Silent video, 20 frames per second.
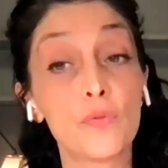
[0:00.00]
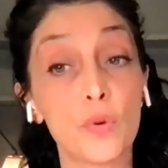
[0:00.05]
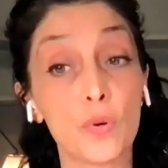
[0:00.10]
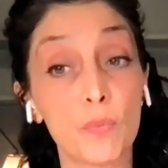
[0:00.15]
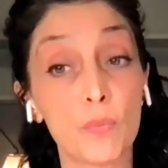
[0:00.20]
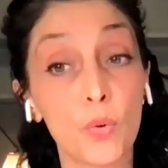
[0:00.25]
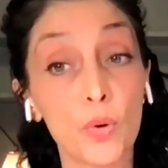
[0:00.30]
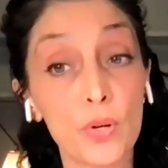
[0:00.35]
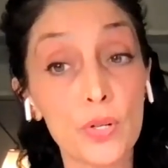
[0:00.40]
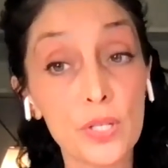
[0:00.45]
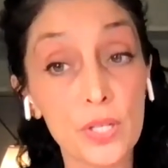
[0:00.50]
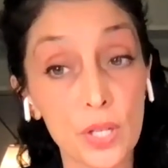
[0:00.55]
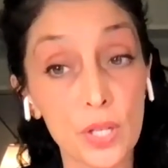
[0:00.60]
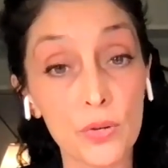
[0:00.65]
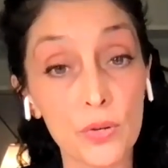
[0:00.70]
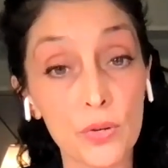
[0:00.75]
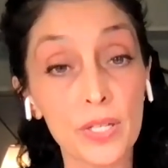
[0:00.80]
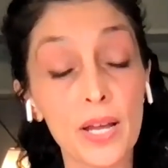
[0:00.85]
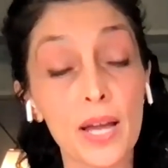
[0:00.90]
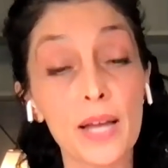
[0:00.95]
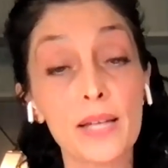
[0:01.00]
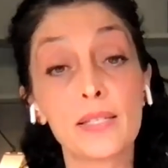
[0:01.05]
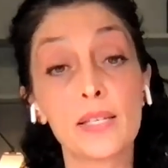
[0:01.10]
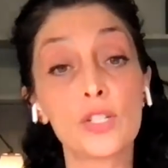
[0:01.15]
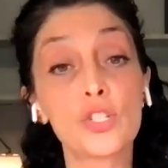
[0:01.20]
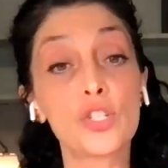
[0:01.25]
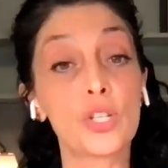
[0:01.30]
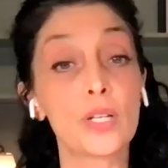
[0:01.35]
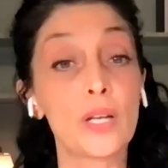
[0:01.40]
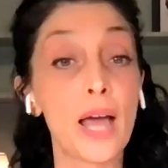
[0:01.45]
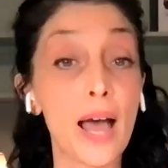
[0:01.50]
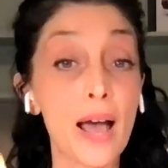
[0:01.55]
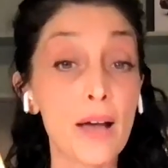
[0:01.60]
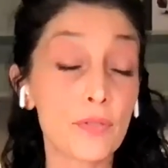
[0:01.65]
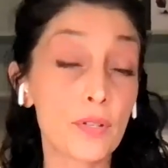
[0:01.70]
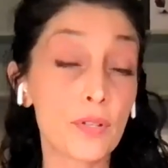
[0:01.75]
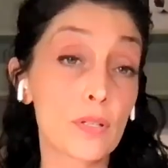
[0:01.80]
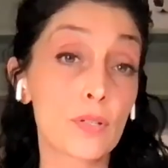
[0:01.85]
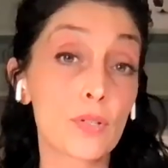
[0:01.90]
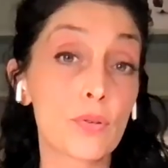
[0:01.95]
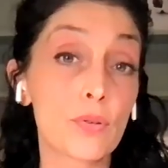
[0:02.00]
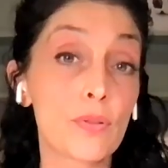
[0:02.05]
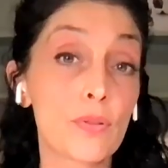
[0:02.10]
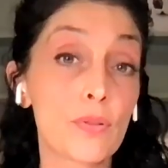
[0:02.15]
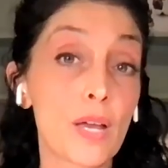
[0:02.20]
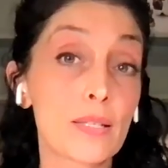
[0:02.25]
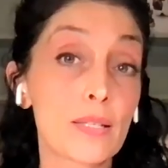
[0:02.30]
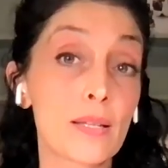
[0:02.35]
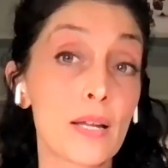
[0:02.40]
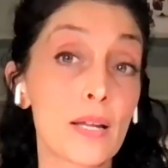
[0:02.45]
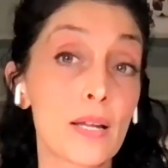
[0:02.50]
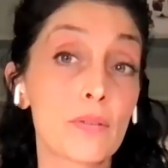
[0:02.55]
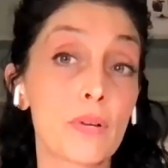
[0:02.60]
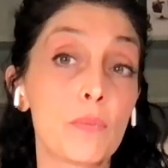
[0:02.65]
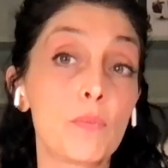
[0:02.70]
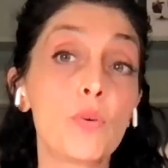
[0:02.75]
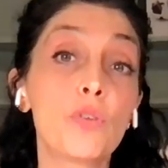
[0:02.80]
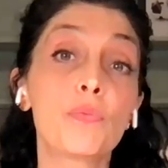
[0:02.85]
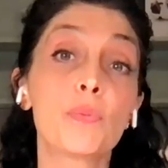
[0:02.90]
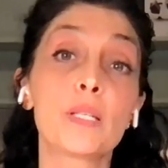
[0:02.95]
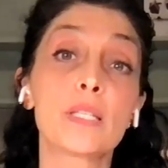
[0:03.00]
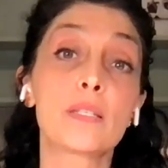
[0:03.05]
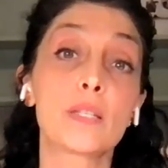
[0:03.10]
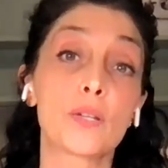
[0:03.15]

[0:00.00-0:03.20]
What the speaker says: for more securitization after the 2009 Green Movement,